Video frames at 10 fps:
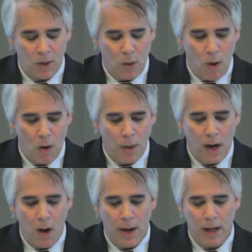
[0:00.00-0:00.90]
So what
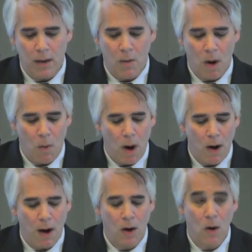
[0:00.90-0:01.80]

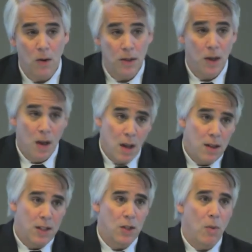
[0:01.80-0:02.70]
are our goals?
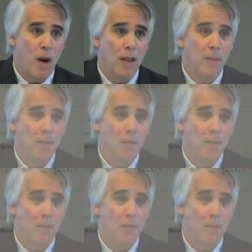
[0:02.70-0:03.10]
This is one of them.